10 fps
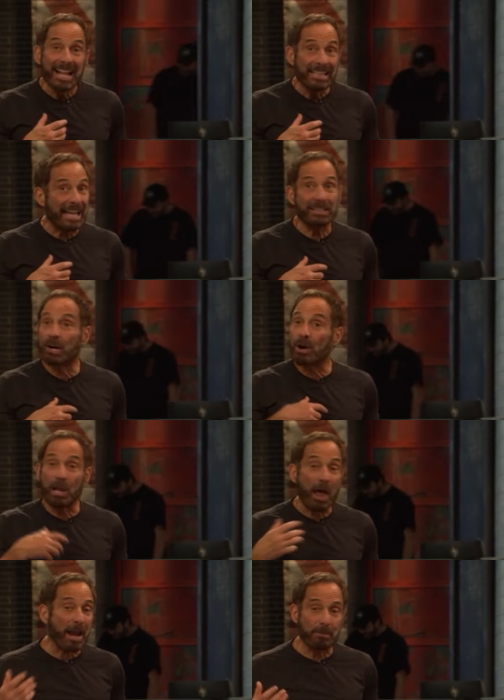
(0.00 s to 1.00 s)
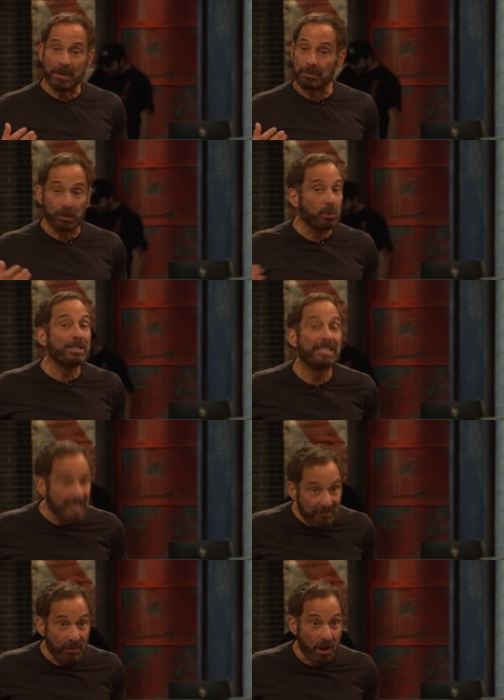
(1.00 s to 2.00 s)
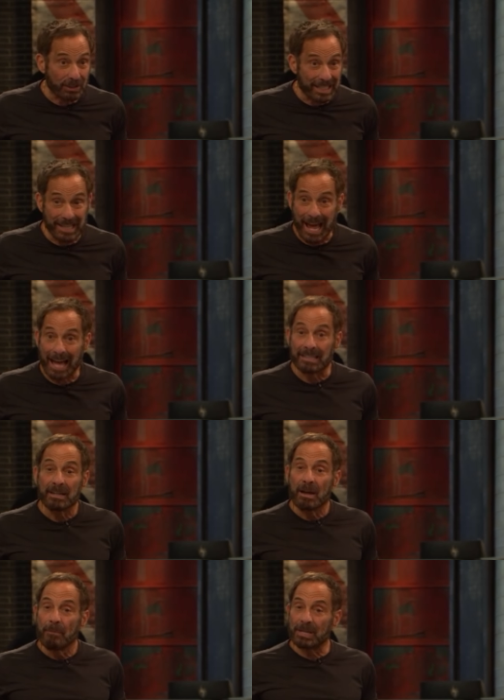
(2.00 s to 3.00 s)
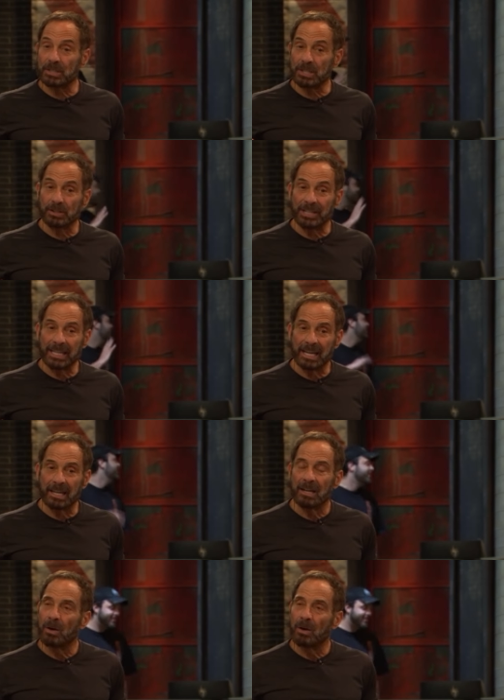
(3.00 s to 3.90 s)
that there are a lot of people who would default to that because they're thinking,